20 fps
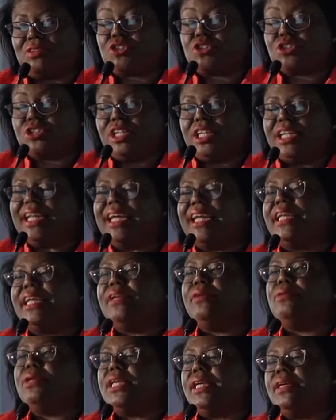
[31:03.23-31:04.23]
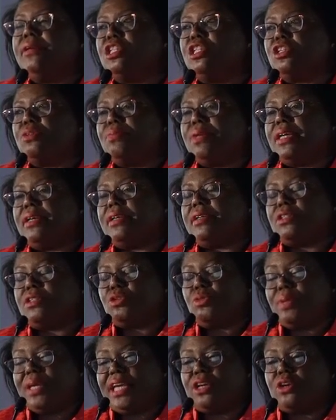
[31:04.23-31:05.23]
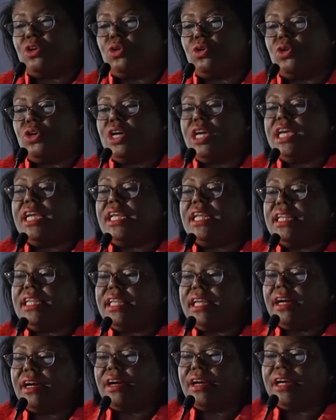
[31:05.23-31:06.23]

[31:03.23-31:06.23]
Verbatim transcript: of Trinidad and Tobago, they